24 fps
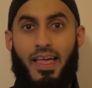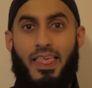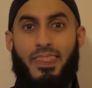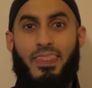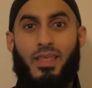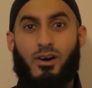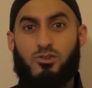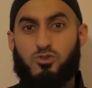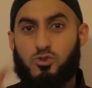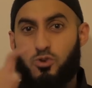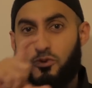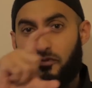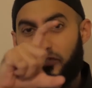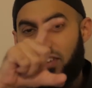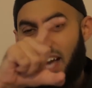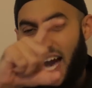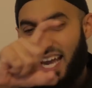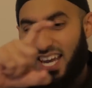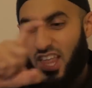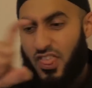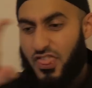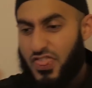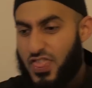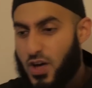Now,
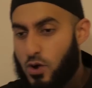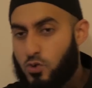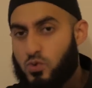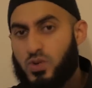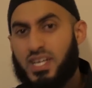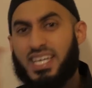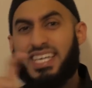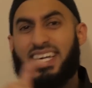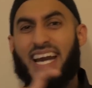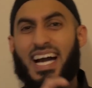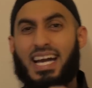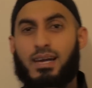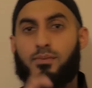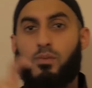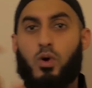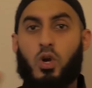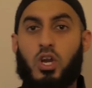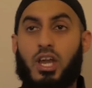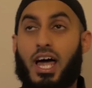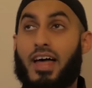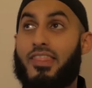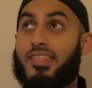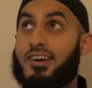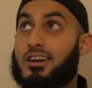Sufyan al-Thawri,
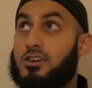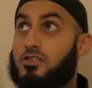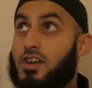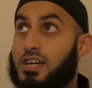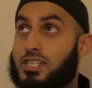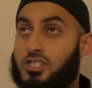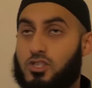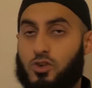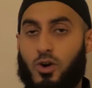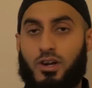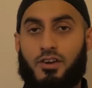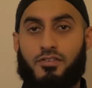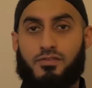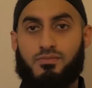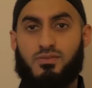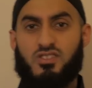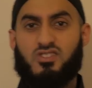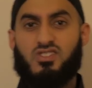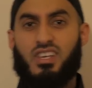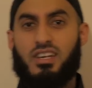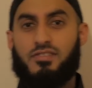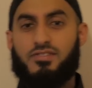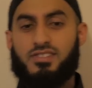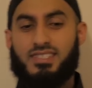rahimahullah, the great scholar from the
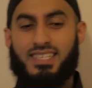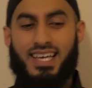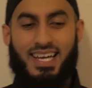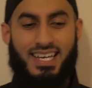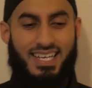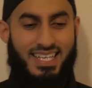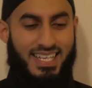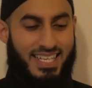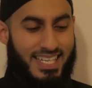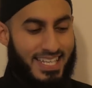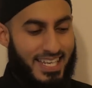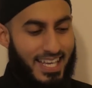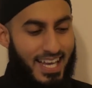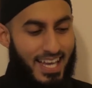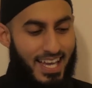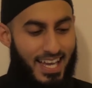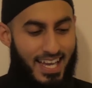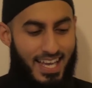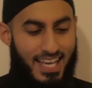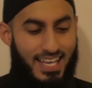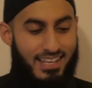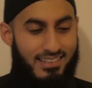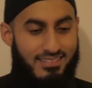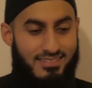Salaf al-Salihin,
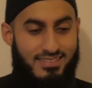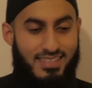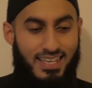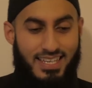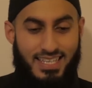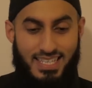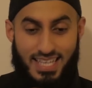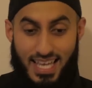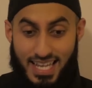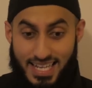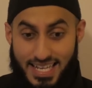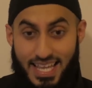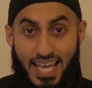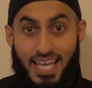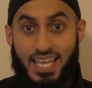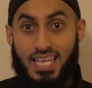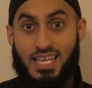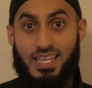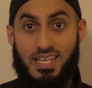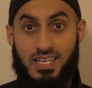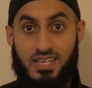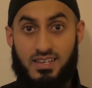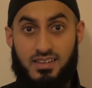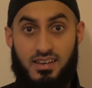he said
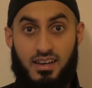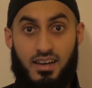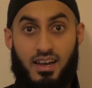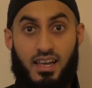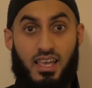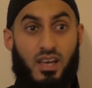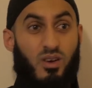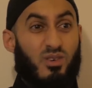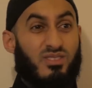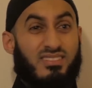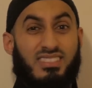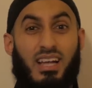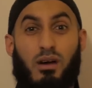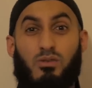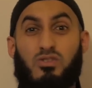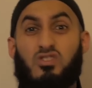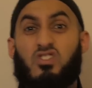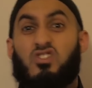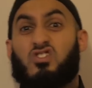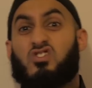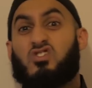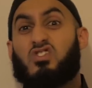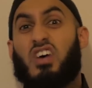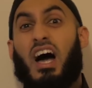today, because that was
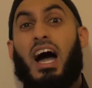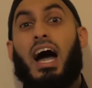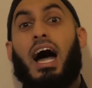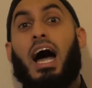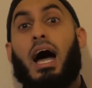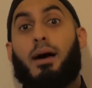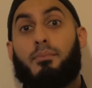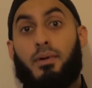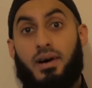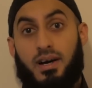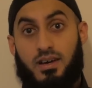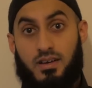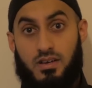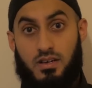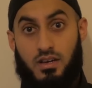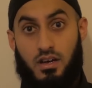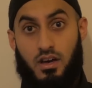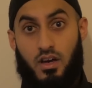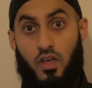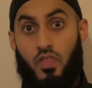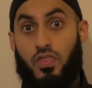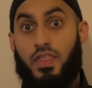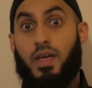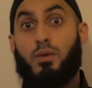the Sahaba,
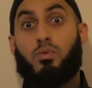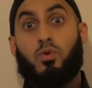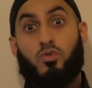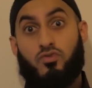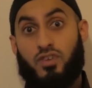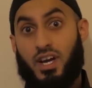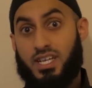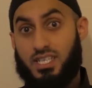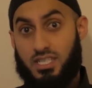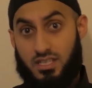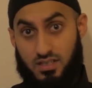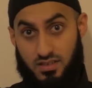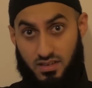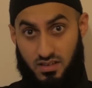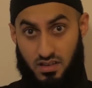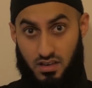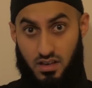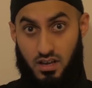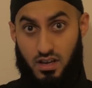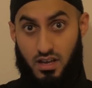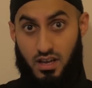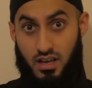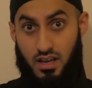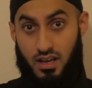they were righteous.
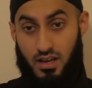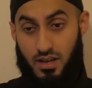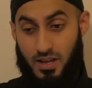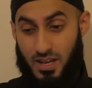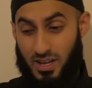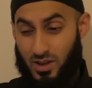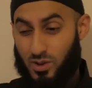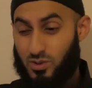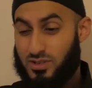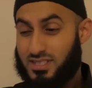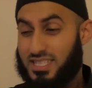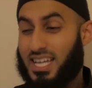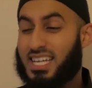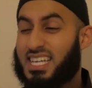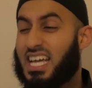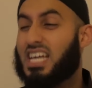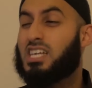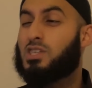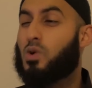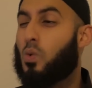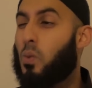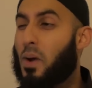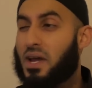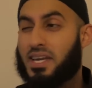Because today,
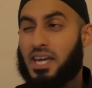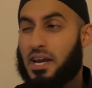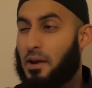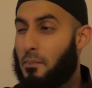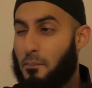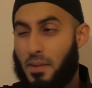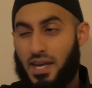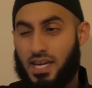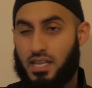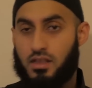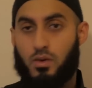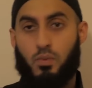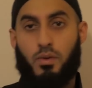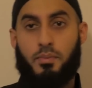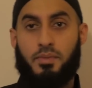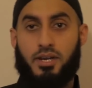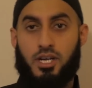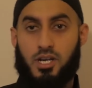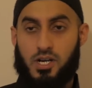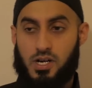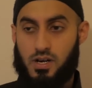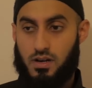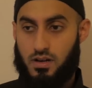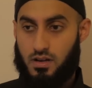the way that the men and the women
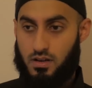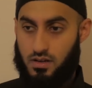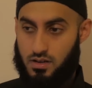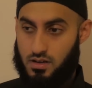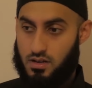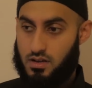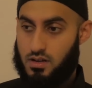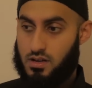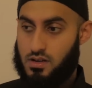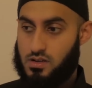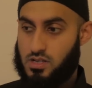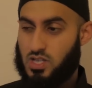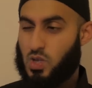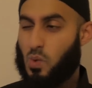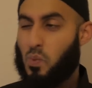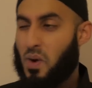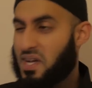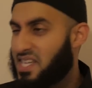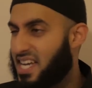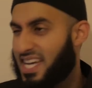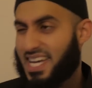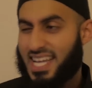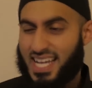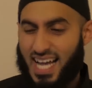are, the way
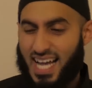that they